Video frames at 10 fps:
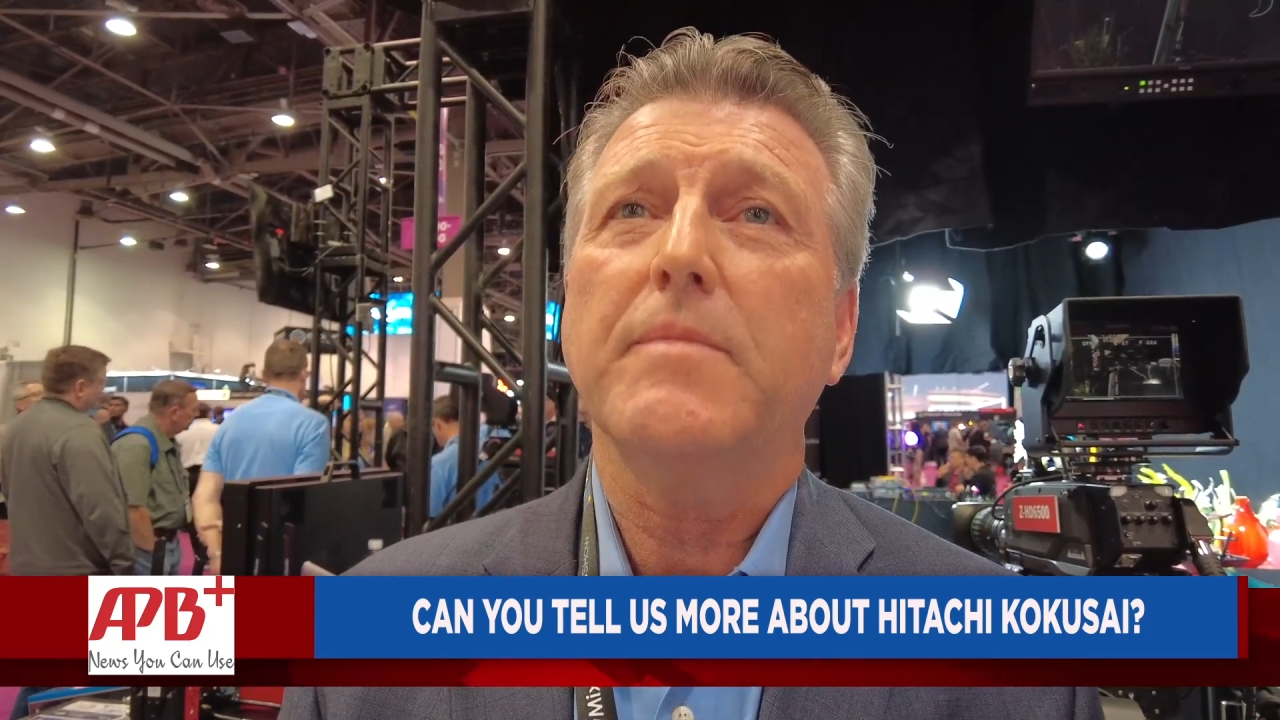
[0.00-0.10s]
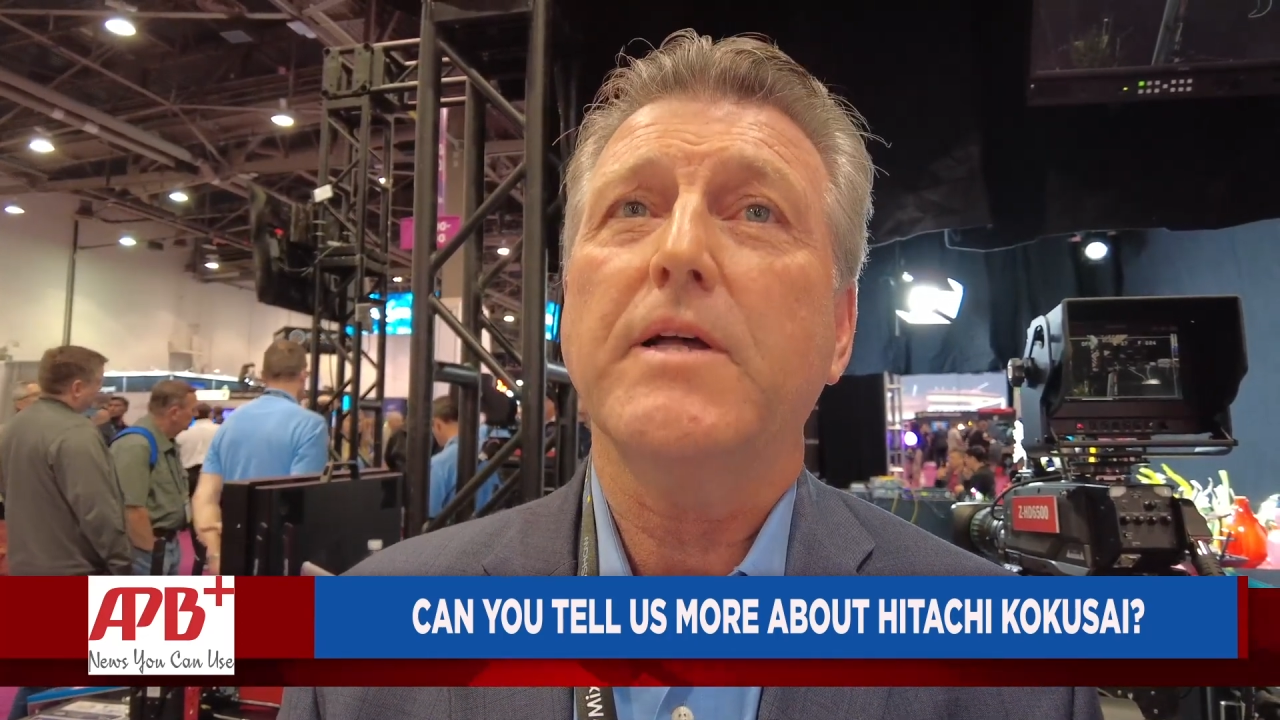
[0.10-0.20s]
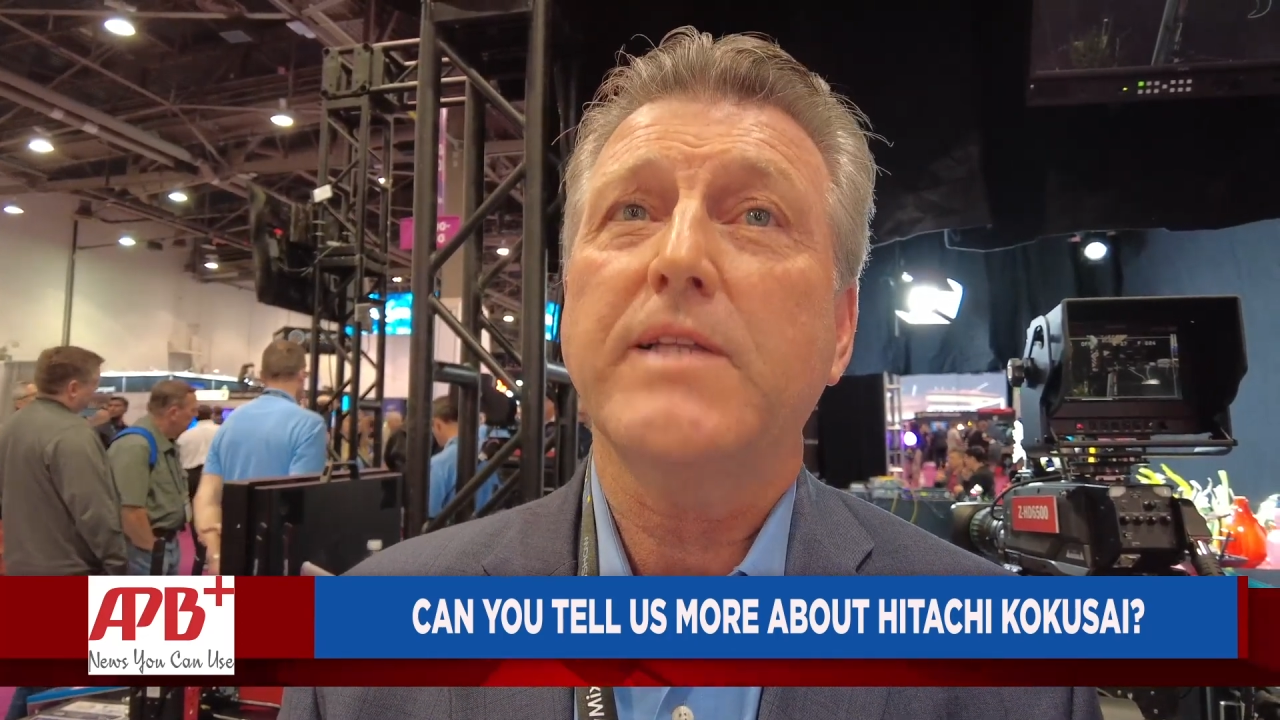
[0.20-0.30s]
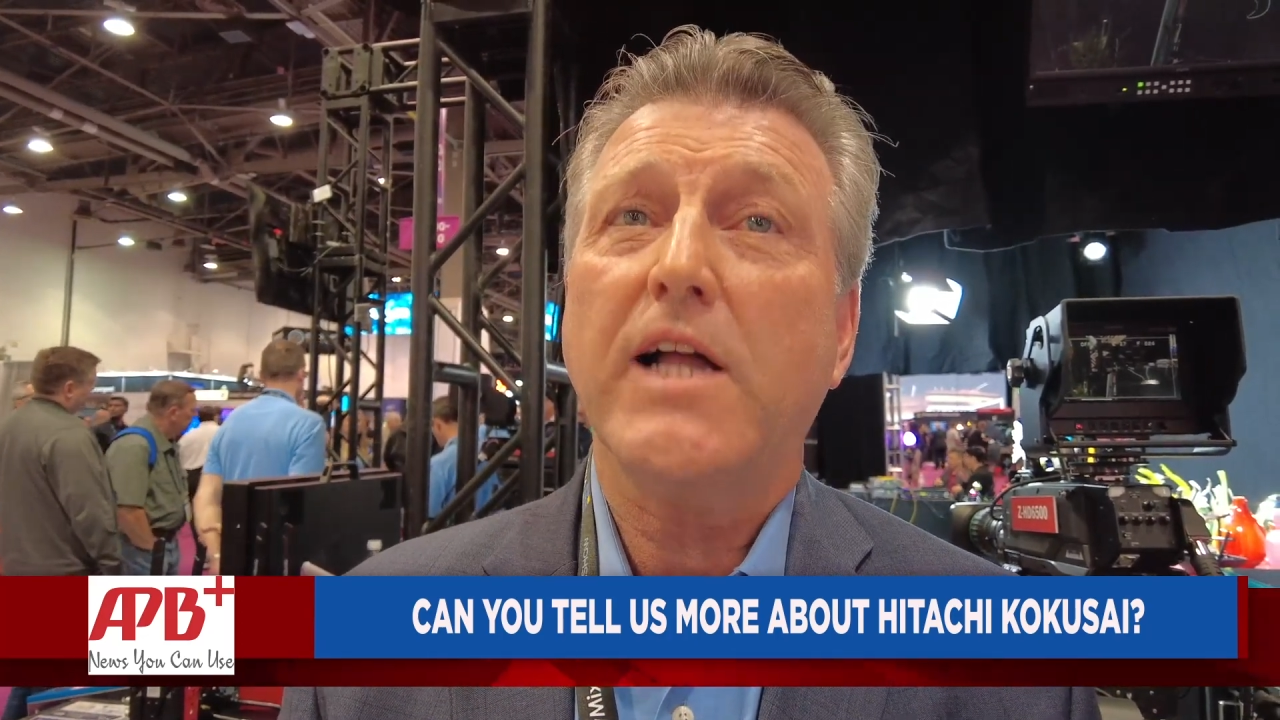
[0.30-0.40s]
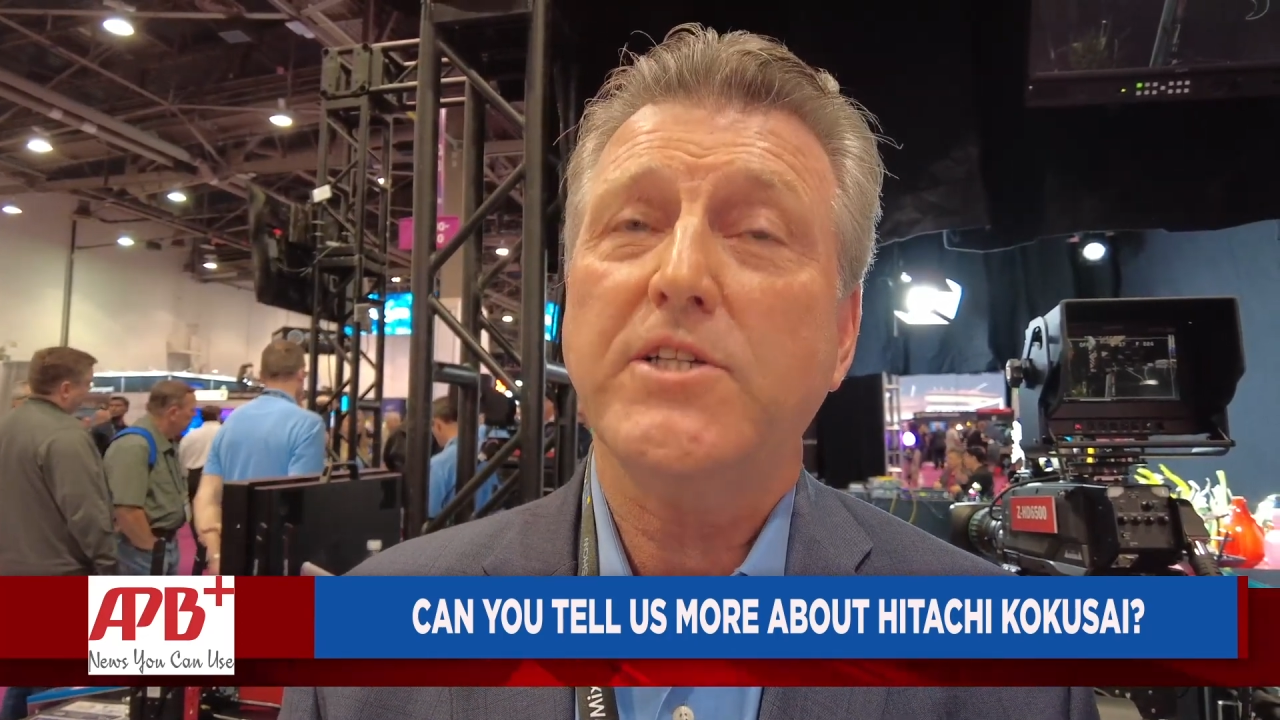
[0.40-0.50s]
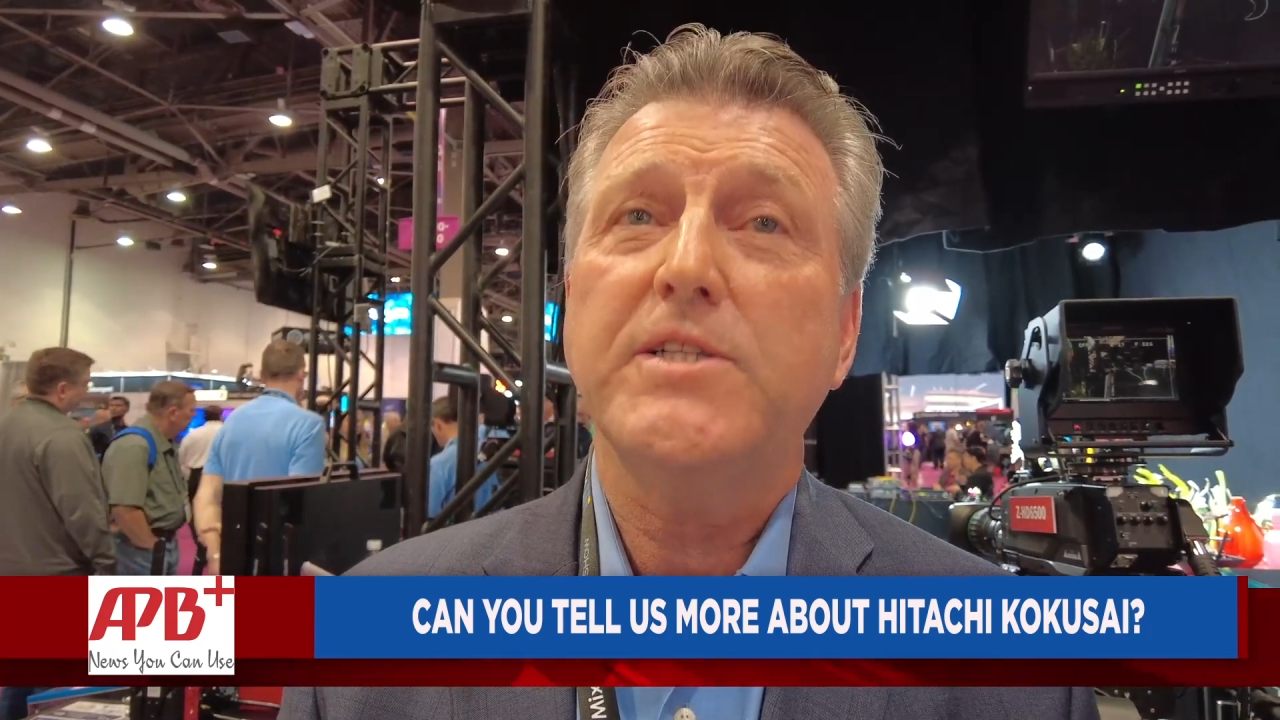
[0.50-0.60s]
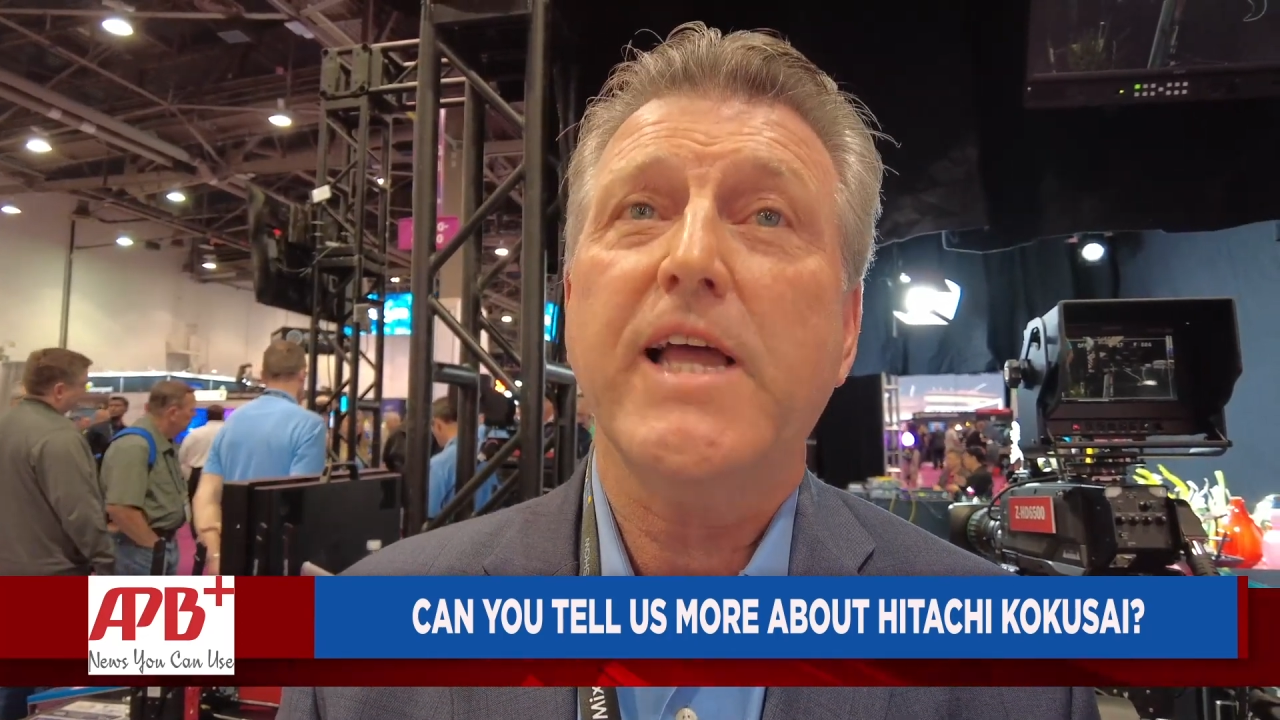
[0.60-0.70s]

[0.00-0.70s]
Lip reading: Hitachi